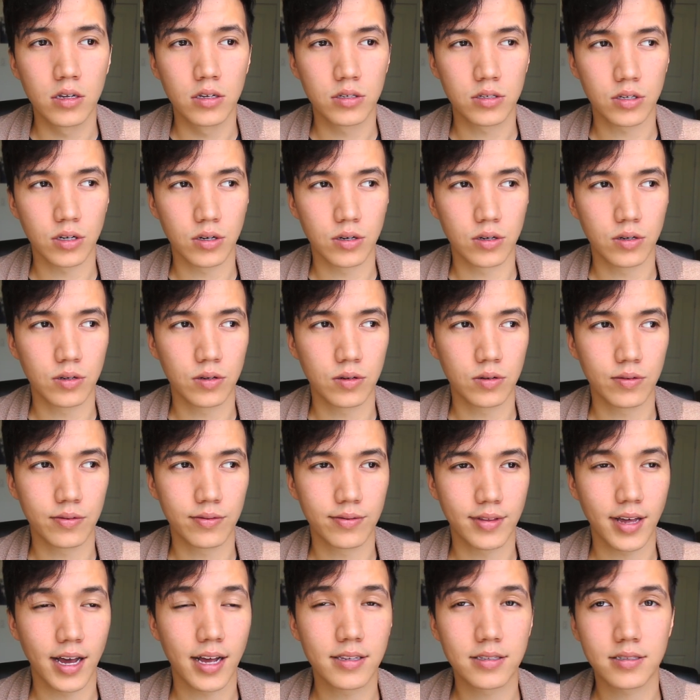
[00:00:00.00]
So
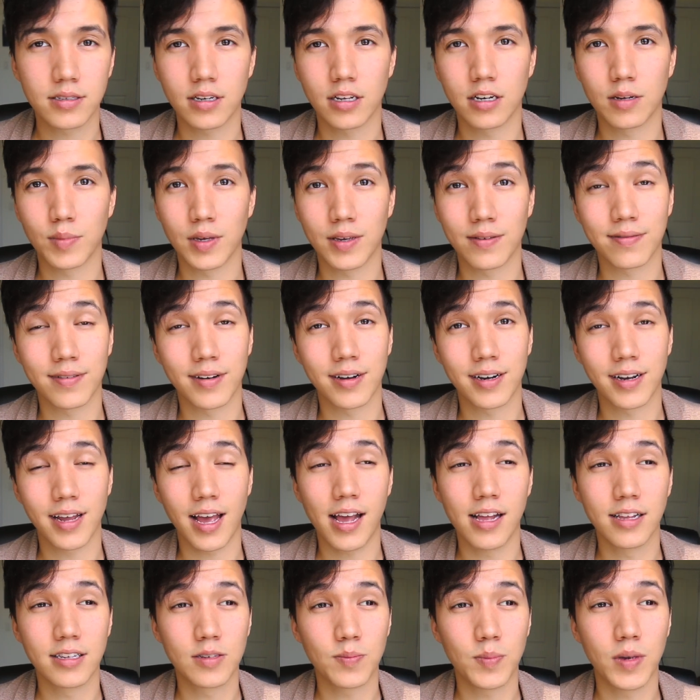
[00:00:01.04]
that's gonna be fun.
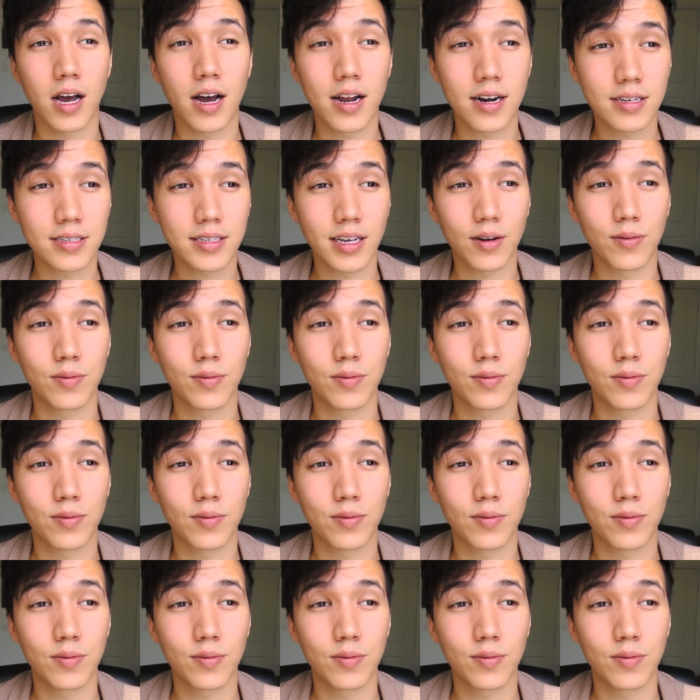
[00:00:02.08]
And to be honest,